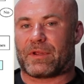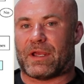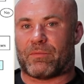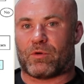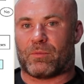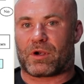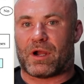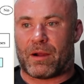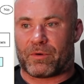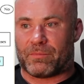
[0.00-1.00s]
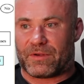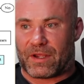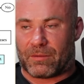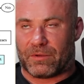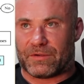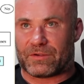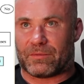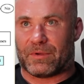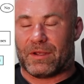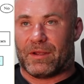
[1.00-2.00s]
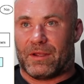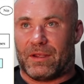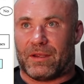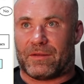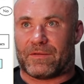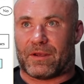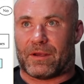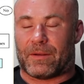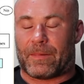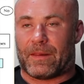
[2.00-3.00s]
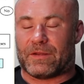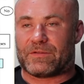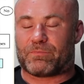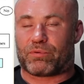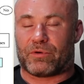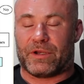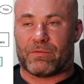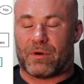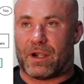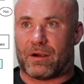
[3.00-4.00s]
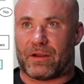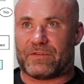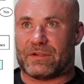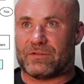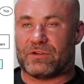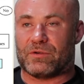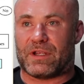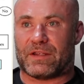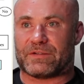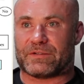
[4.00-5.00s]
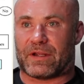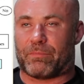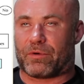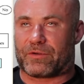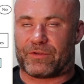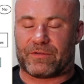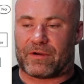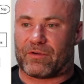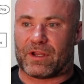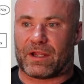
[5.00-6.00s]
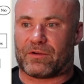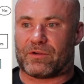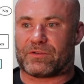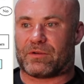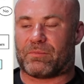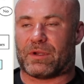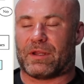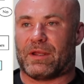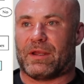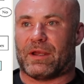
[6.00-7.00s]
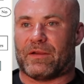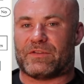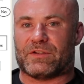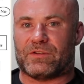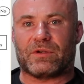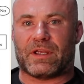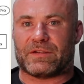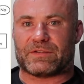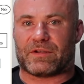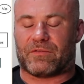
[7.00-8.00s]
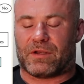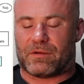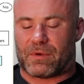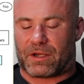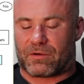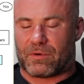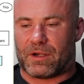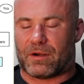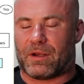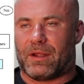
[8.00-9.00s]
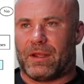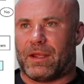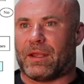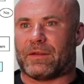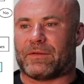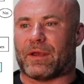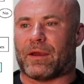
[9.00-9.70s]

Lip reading: abnormal copper metabolism. It's pretty rare. I've seen 2 cases. I personally have never diagnosed it, but I've seen 2 cases of it in my career, and it